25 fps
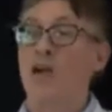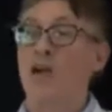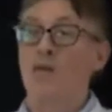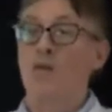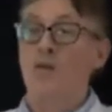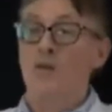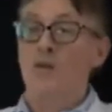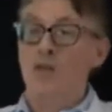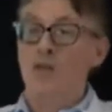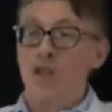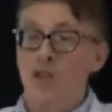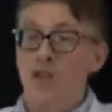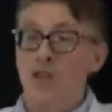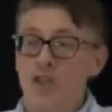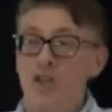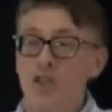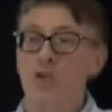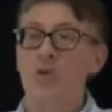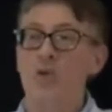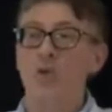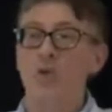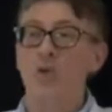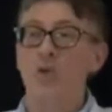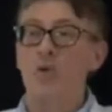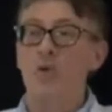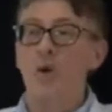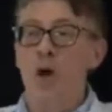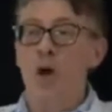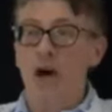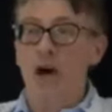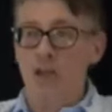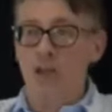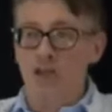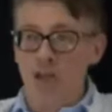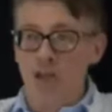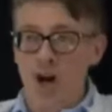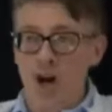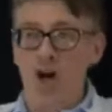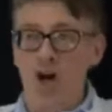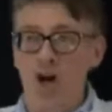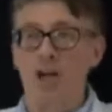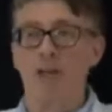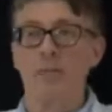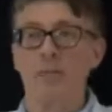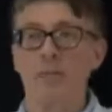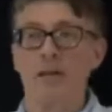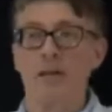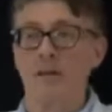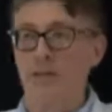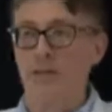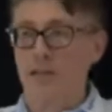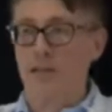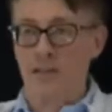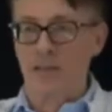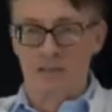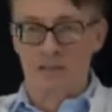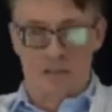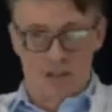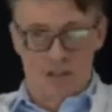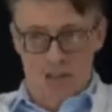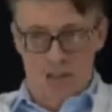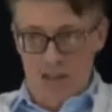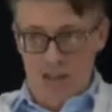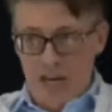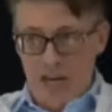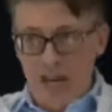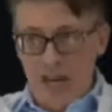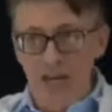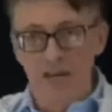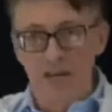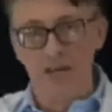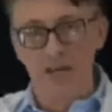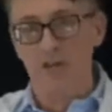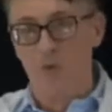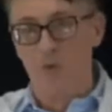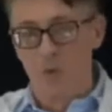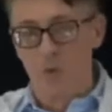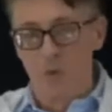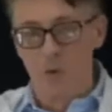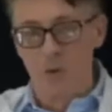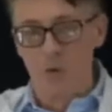for the new economy that's changing the